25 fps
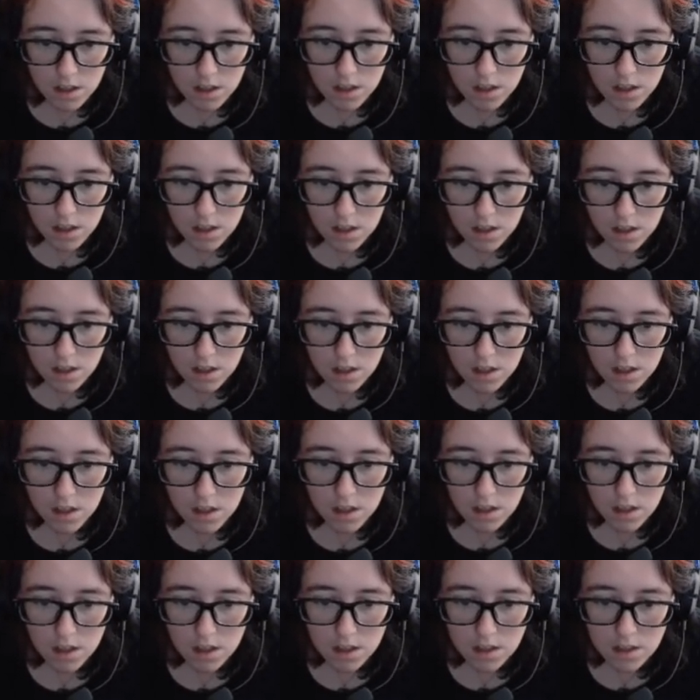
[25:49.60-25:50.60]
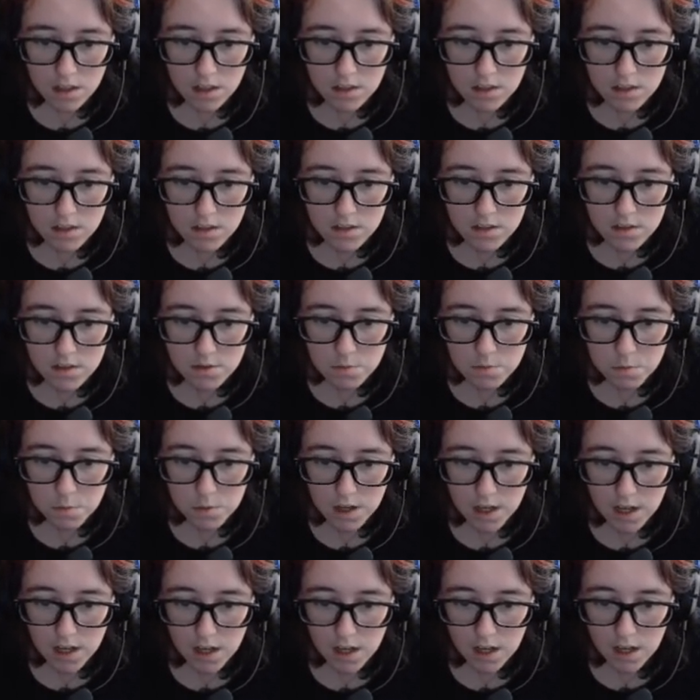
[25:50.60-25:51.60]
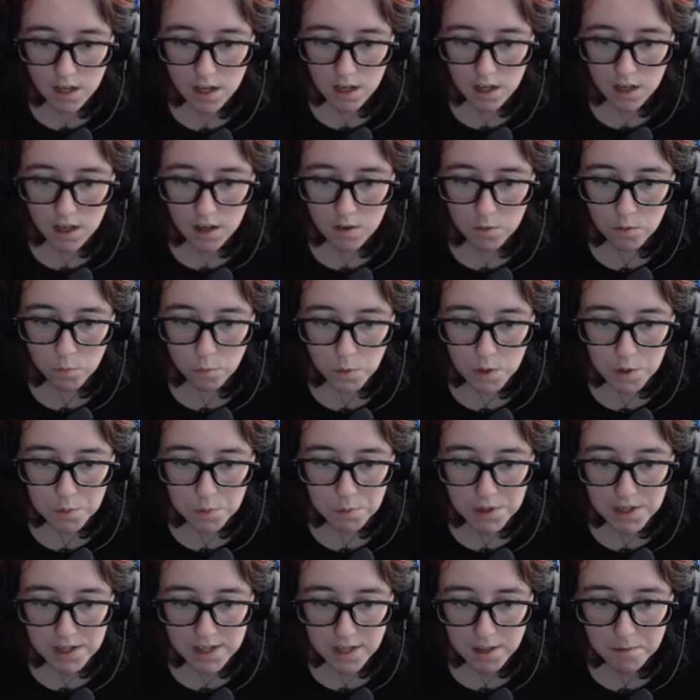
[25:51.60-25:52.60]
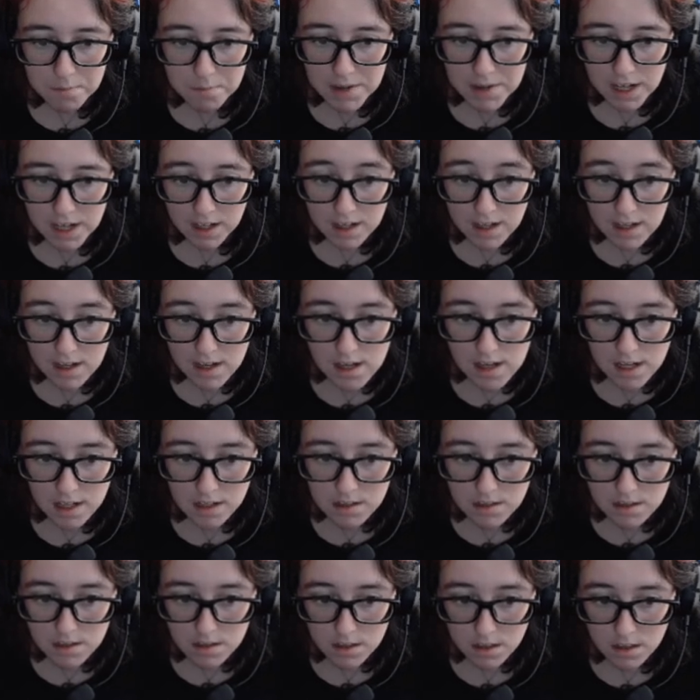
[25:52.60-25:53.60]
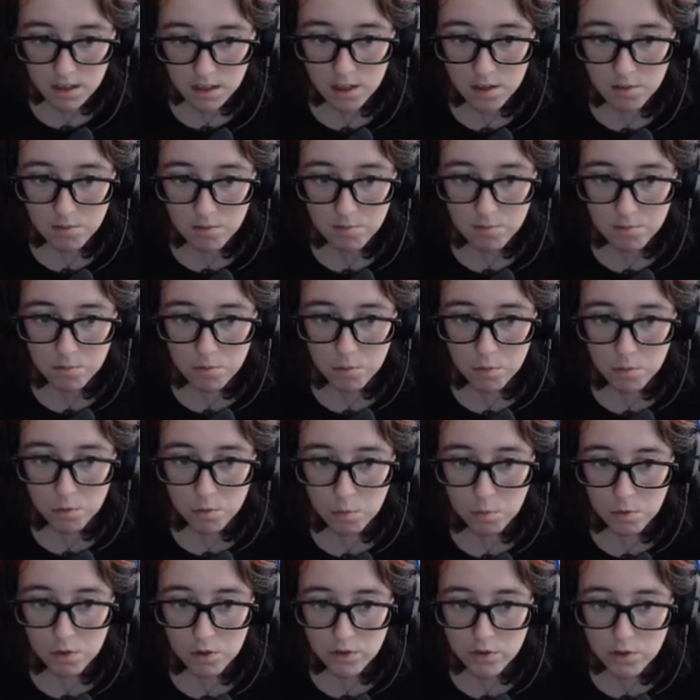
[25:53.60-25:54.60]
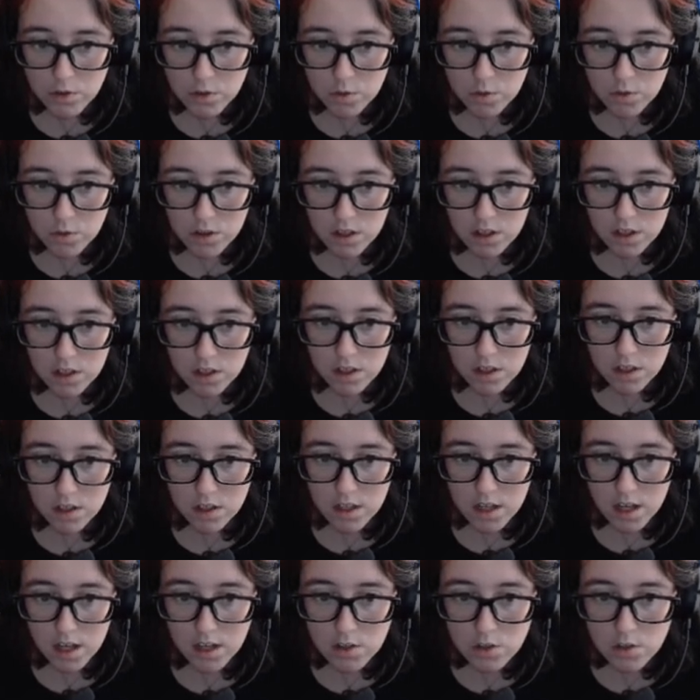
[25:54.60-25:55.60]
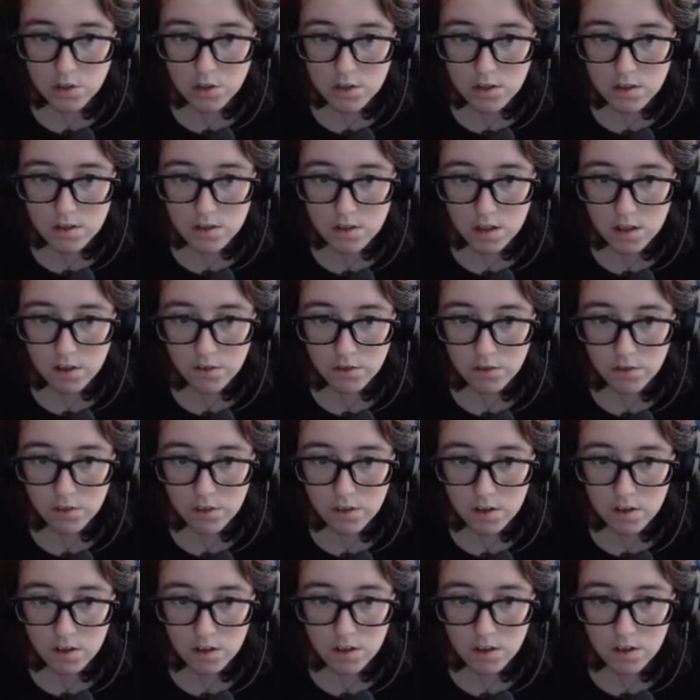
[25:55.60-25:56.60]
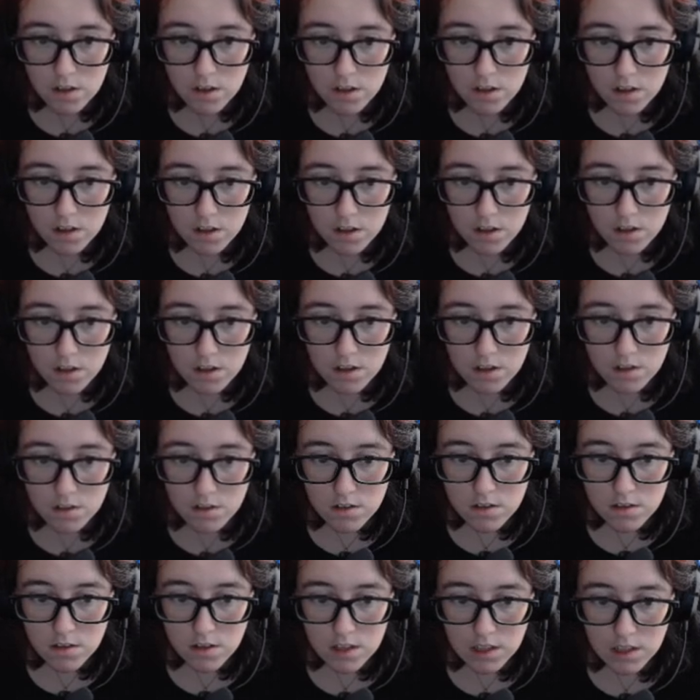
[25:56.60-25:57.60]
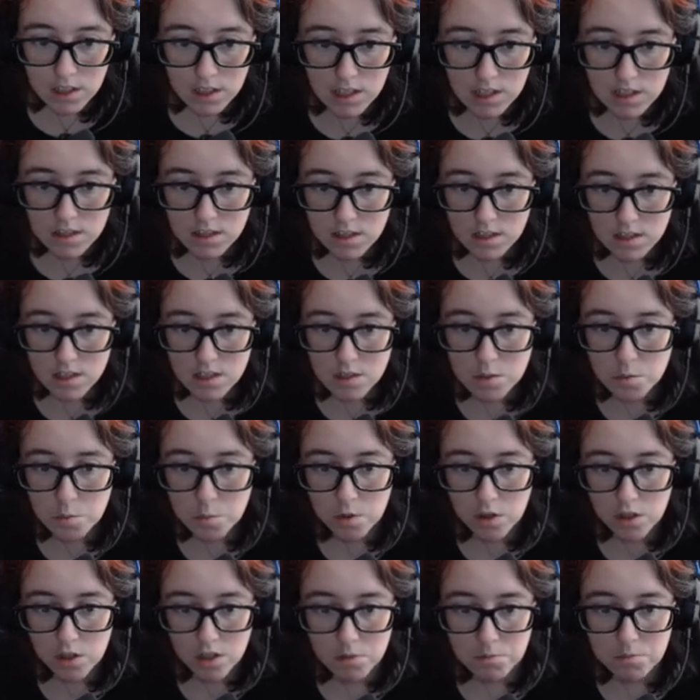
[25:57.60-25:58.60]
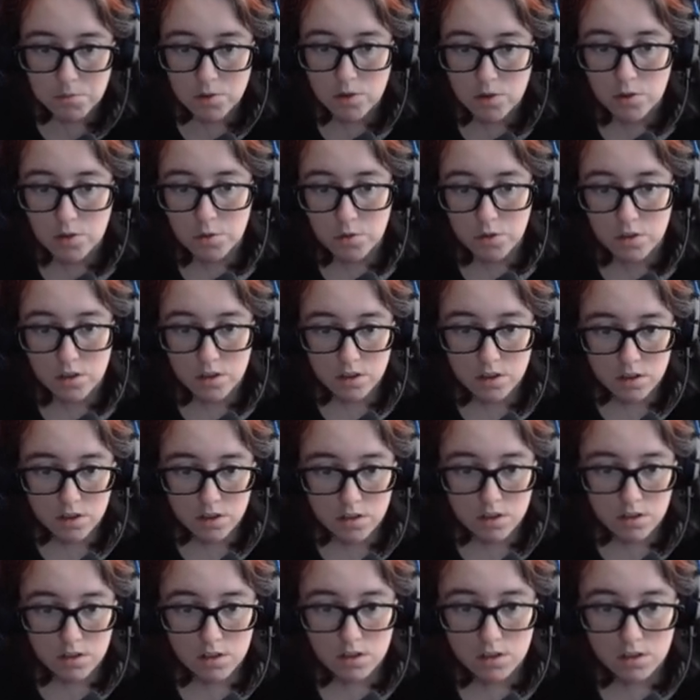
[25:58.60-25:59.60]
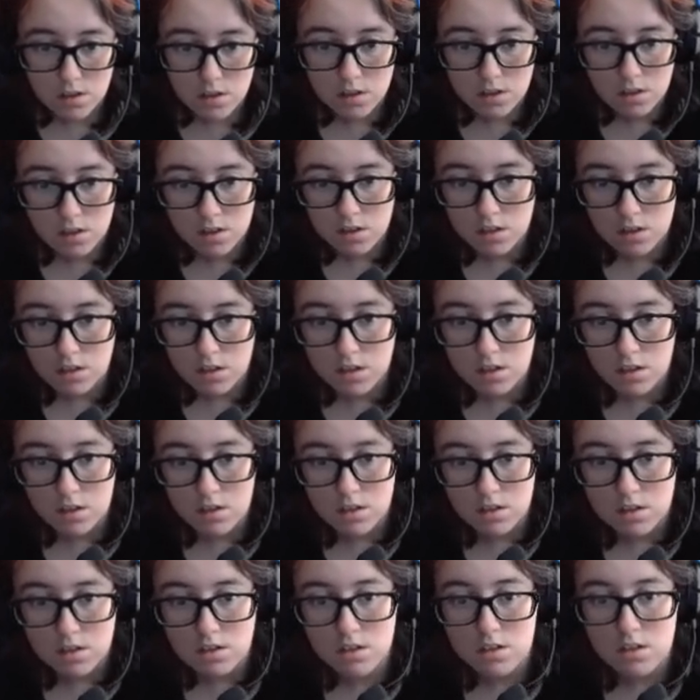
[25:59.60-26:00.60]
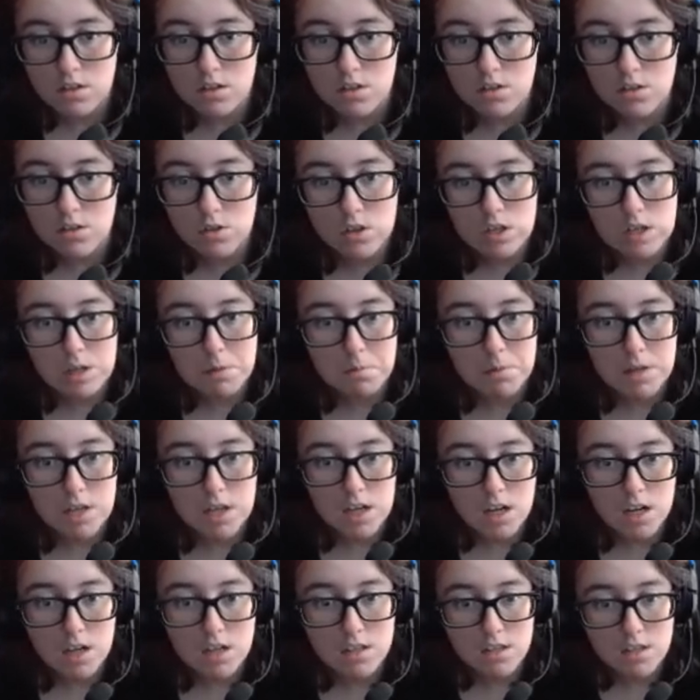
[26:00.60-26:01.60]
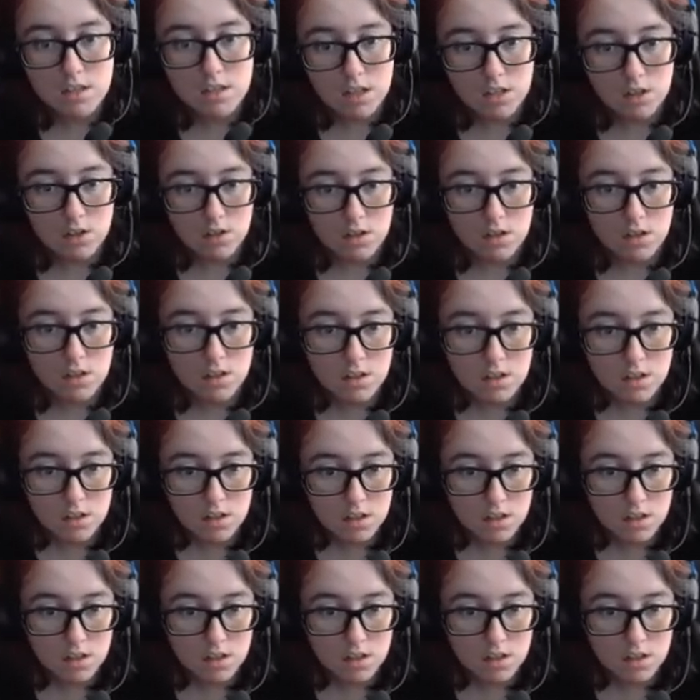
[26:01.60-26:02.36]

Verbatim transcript: And when we come back next time, we'll do the uh, extra stuff. So I guess let's walk up to the door. To this creepy ass tower.